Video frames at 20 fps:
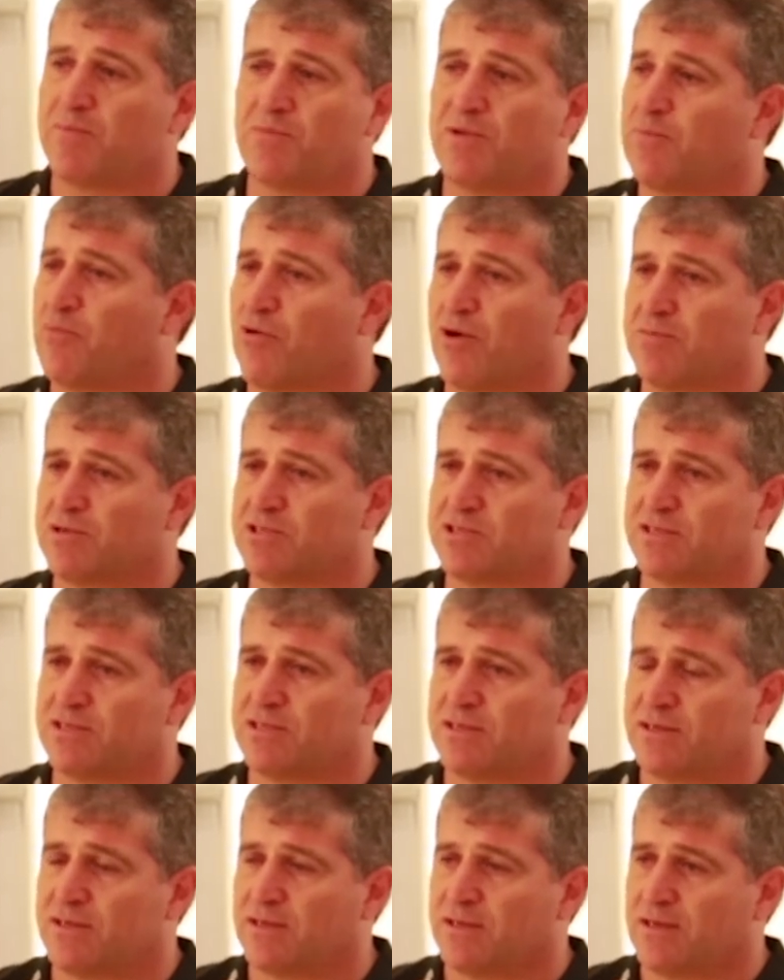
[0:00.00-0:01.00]
empty promises.
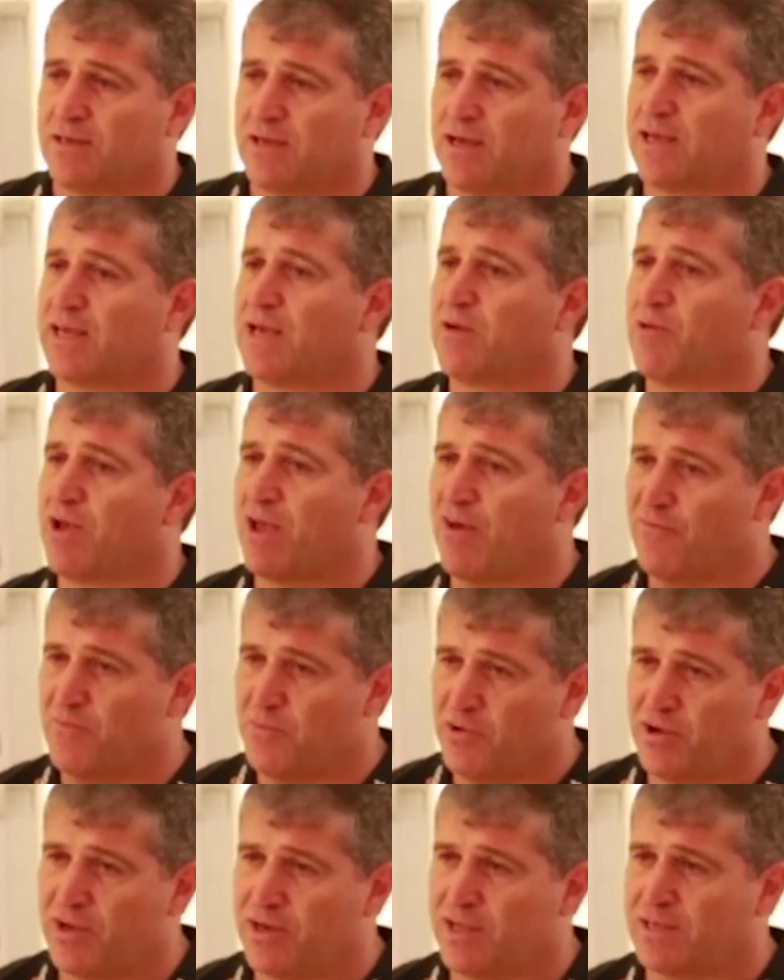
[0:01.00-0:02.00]
Again, we have
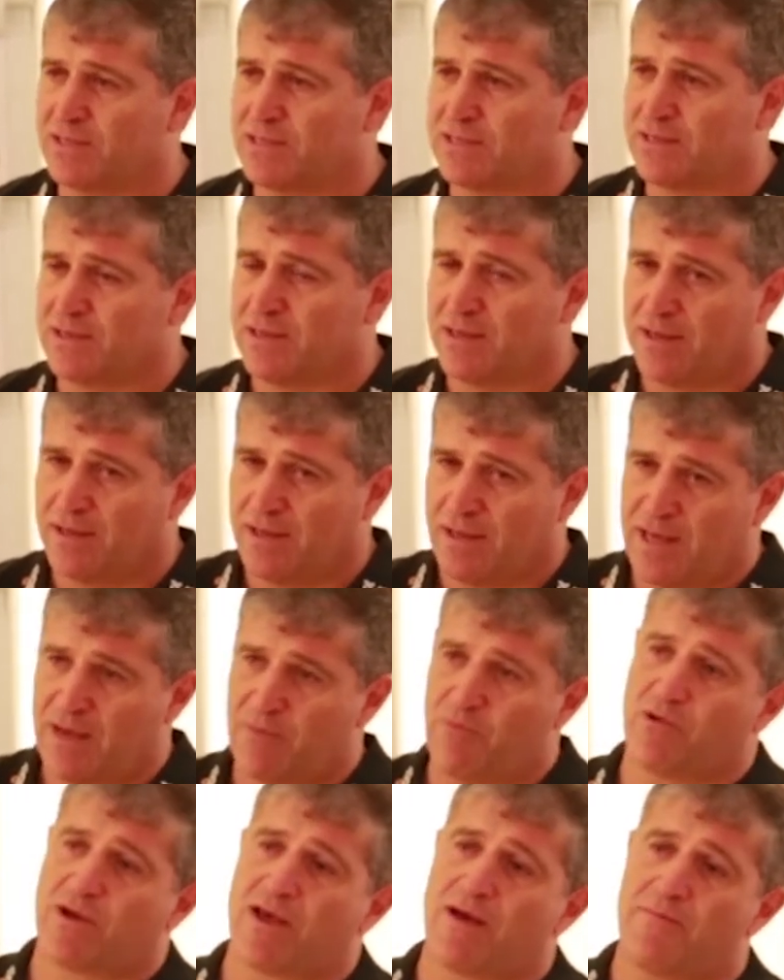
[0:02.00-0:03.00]
meetings,
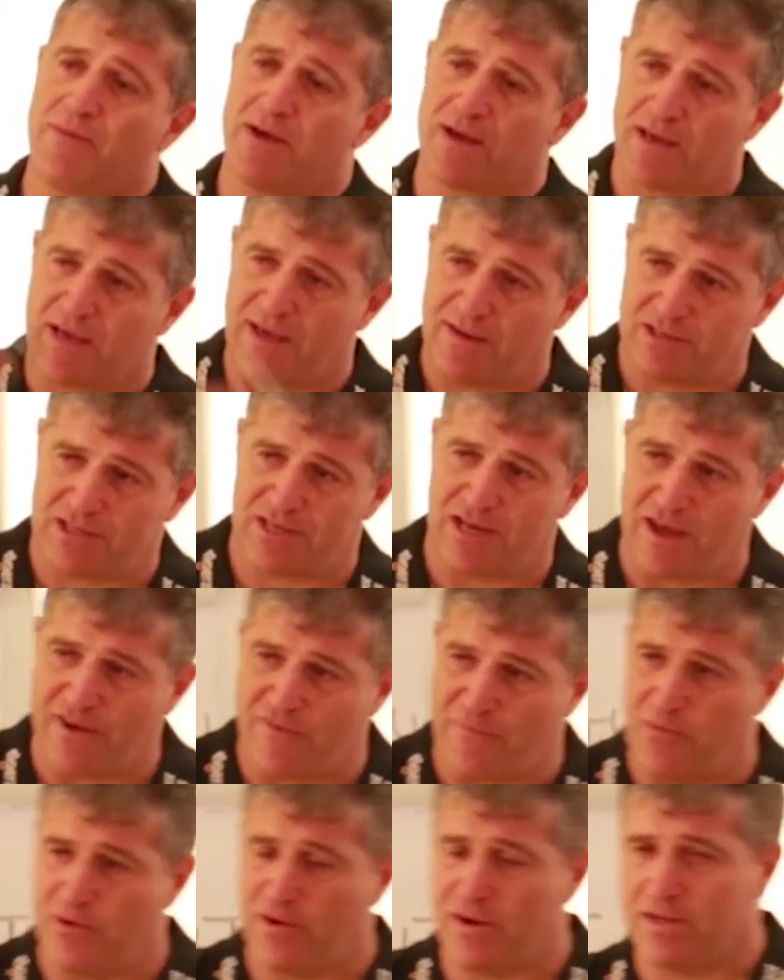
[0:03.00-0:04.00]
and we'll come back again
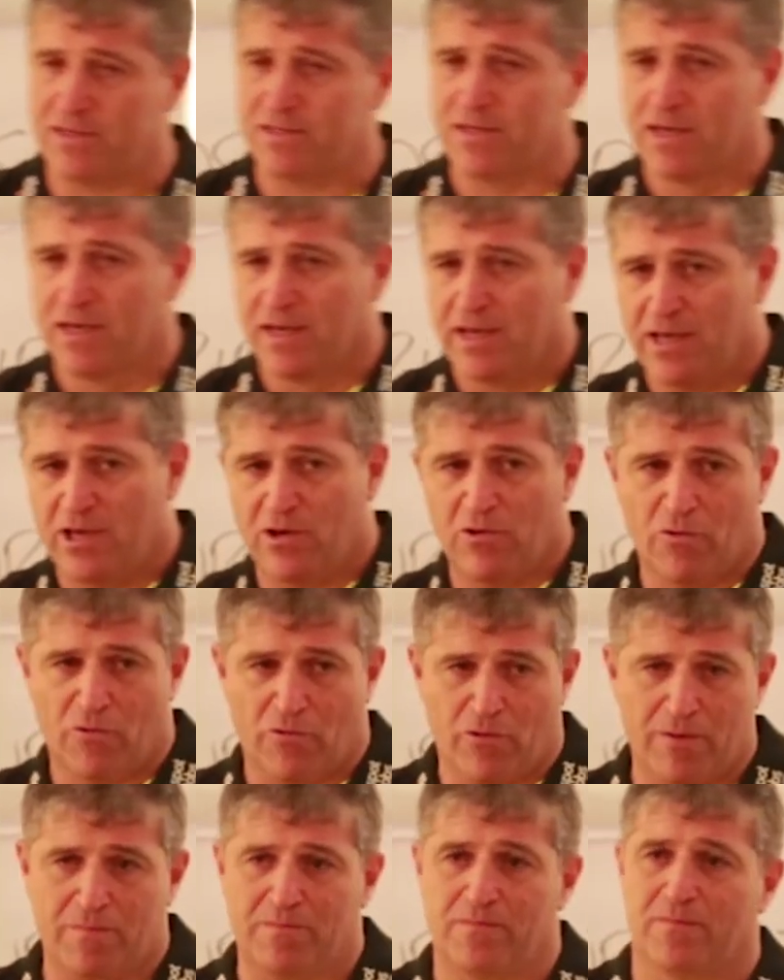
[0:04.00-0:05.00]
staff meetings. He'll
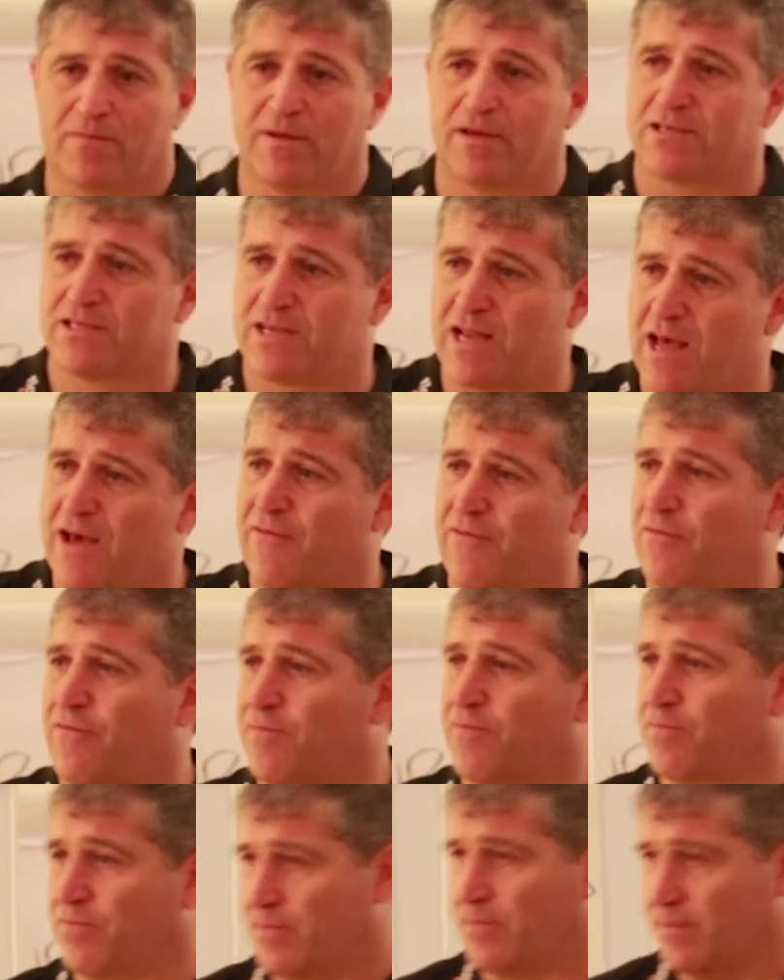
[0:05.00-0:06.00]
rip a staff